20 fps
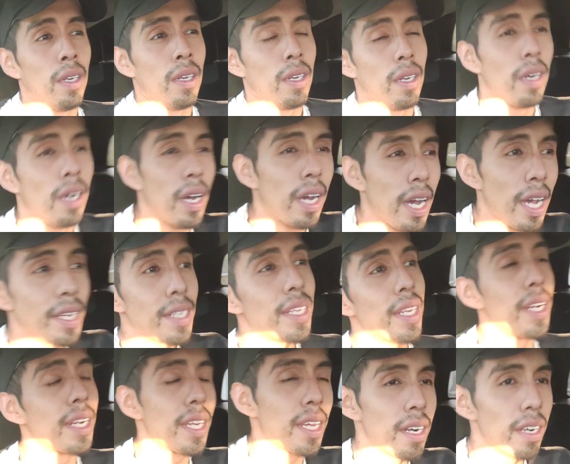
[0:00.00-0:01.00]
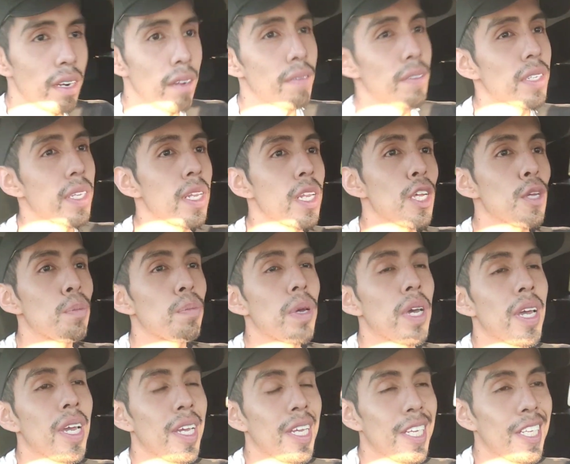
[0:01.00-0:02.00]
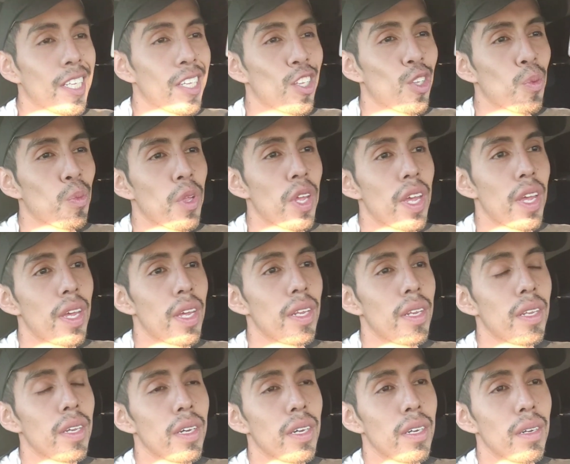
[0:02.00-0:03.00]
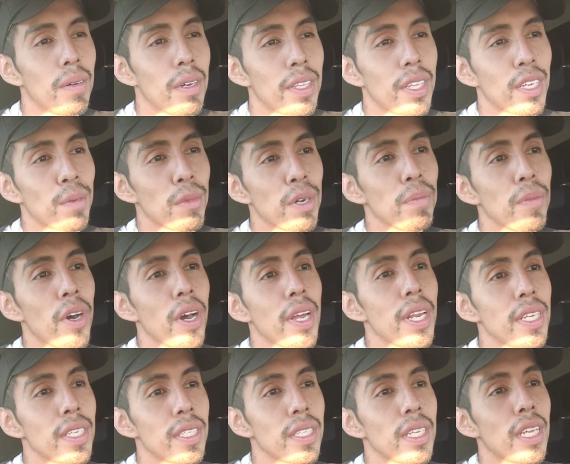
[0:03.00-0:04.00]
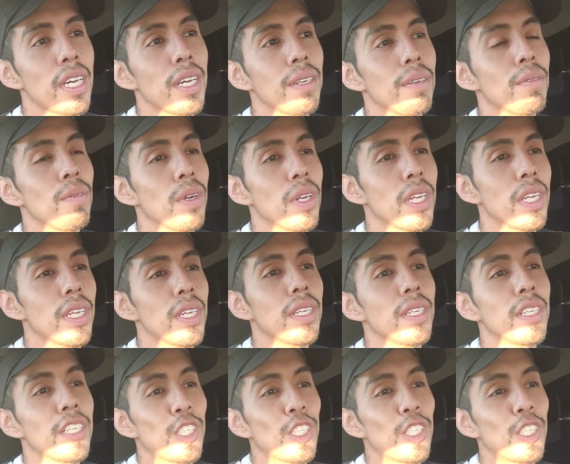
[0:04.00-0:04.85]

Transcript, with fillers: Ah, I didn't get enough sleep and uh, I think my body is not really.